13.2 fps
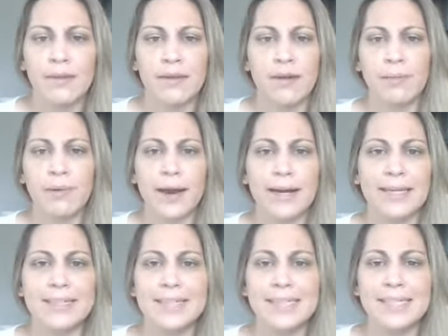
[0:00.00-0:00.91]
a
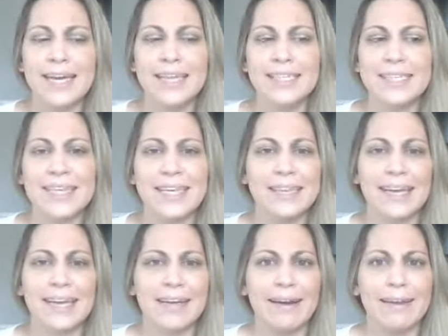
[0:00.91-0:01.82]
pregnancy test, and
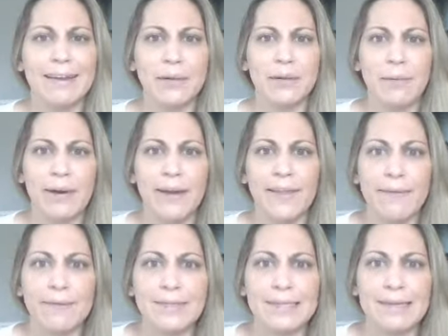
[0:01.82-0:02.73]
I took one, and
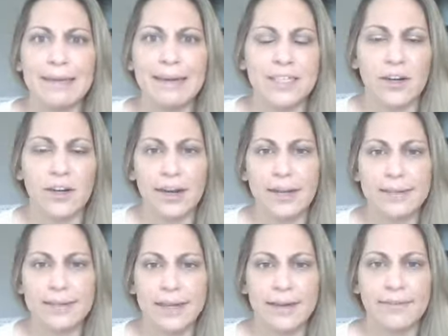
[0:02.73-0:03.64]
that was it. And I started getting
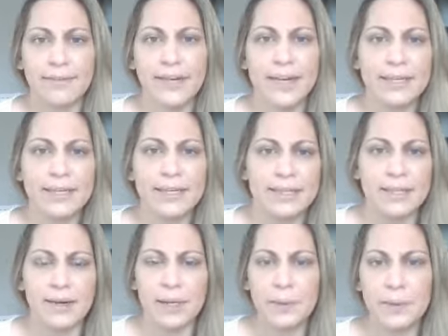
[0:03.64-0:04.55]
sick every day, so
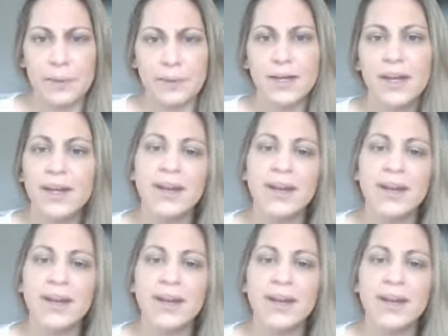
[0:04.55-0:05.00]
I knew.